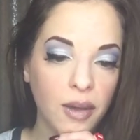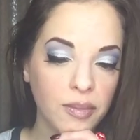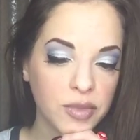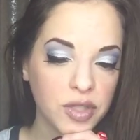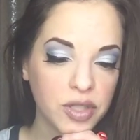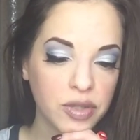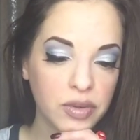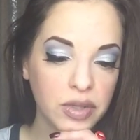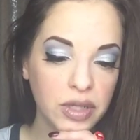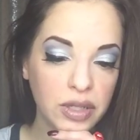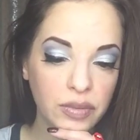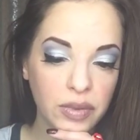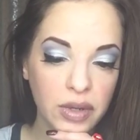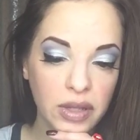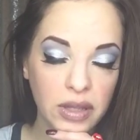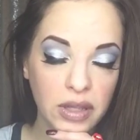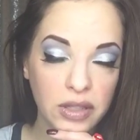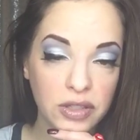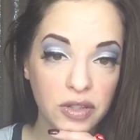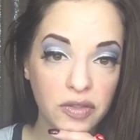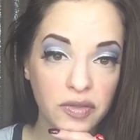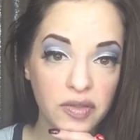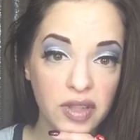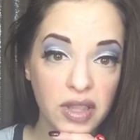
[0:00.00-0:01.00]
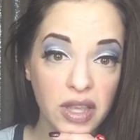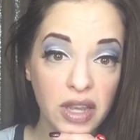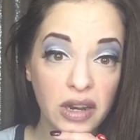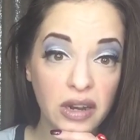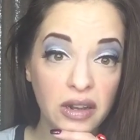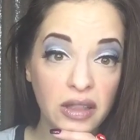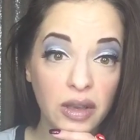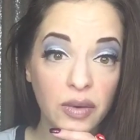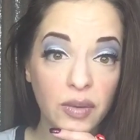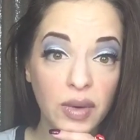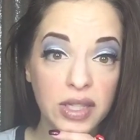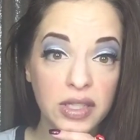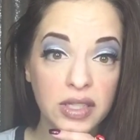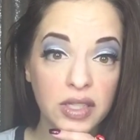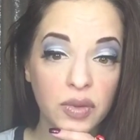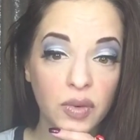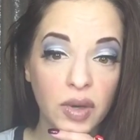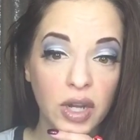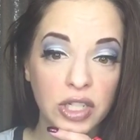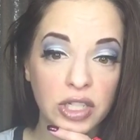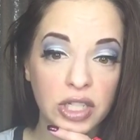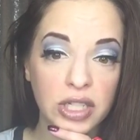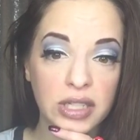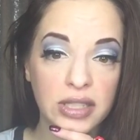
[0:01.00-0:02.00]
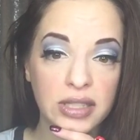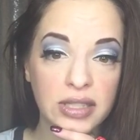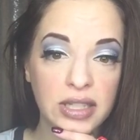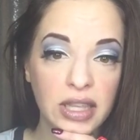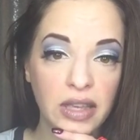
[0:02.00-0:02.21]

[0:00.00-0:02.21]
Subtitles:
so anyone that's over there that wants to watch it and